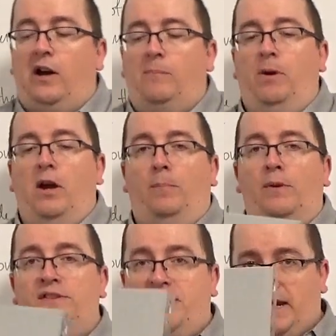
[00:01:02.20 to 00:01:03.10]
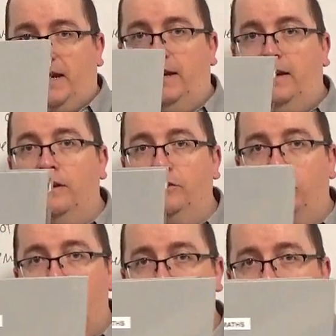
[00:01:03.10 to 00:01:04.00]
are perpendicular to
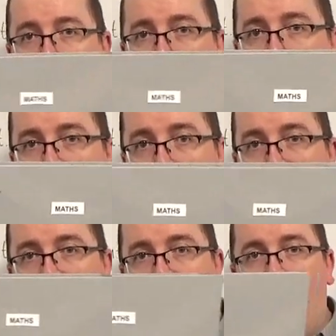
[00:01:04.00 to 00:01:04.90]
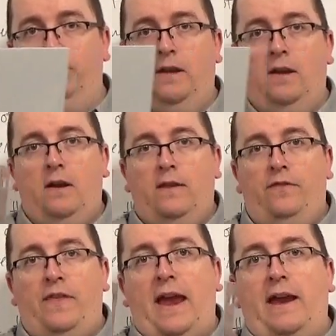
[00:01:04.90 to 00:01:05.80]
the direction of the movement,
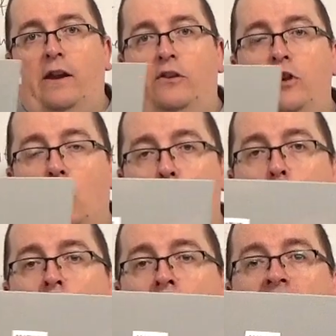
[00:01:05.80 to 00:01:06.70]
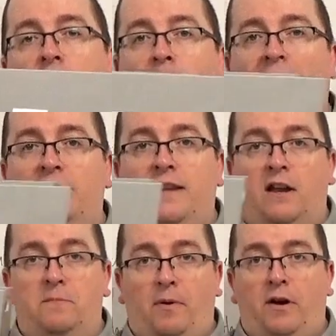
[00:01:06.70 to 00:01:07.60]
then no work is being
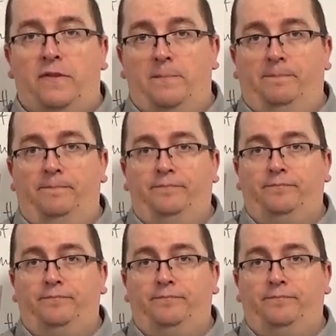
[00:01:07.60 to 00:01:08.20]
done by them.